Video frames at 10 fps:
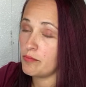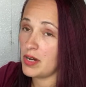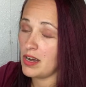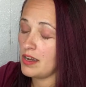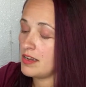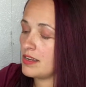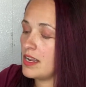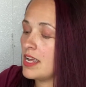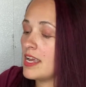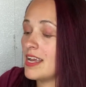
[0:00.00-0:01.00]
but
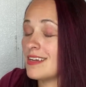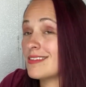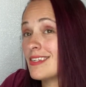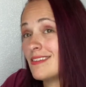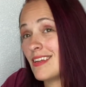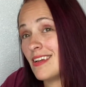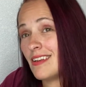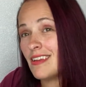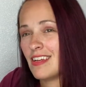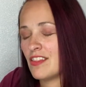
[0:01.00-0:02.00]
as I
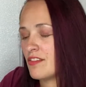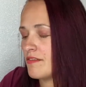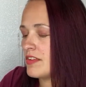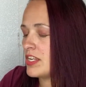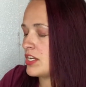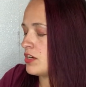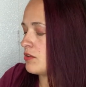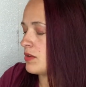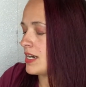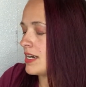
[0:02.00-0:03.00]
said in the
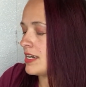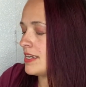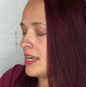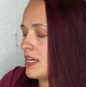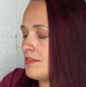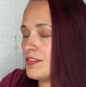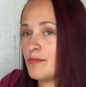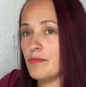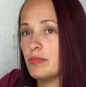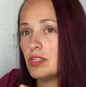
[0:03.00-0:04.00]
video, I have
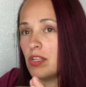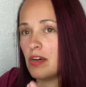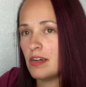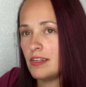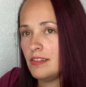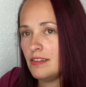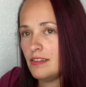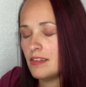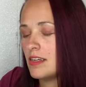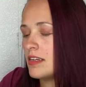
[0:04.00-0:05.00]
some blonde